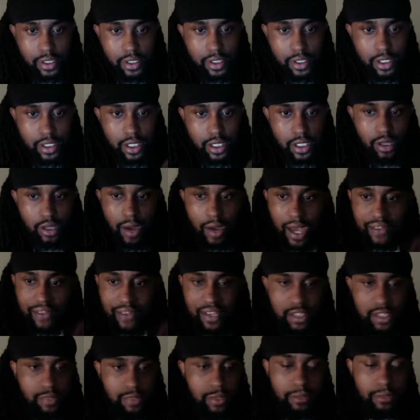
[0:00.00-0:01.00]

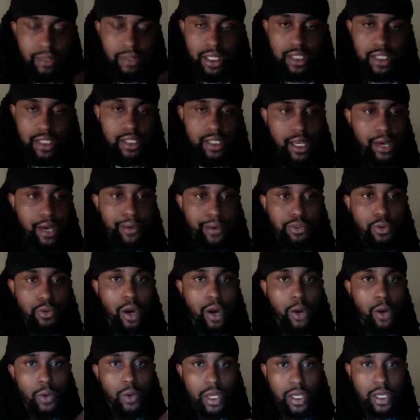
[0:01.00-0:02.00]
There's been many times where I
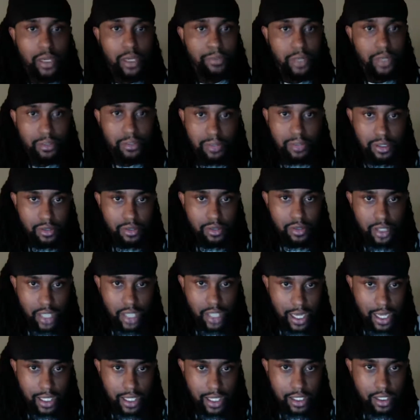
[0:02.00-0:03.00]
wake up in the middle of the
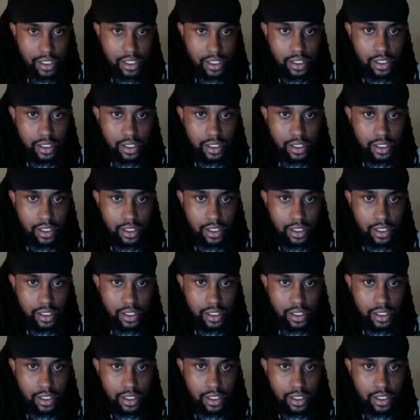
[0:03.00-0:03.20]
night,